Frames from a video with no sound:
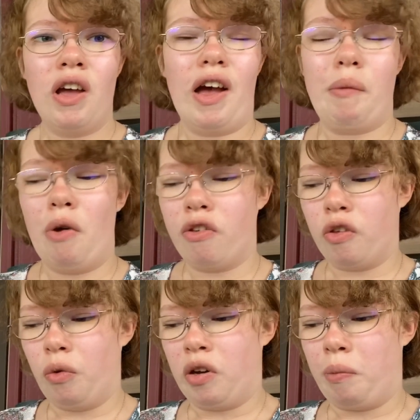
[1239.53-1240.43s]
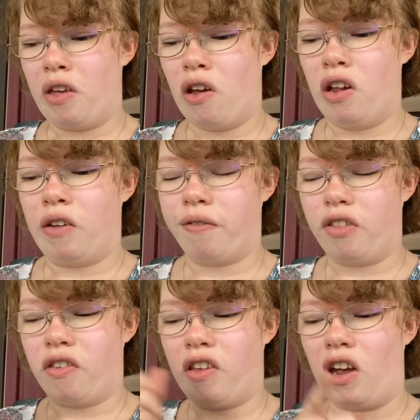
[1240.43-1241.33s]
I'm also in debate on if
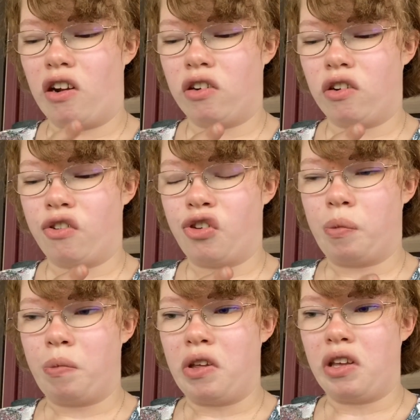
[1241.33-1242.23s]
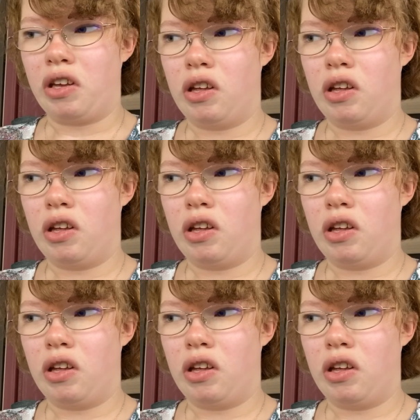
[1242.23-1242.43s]
this character should be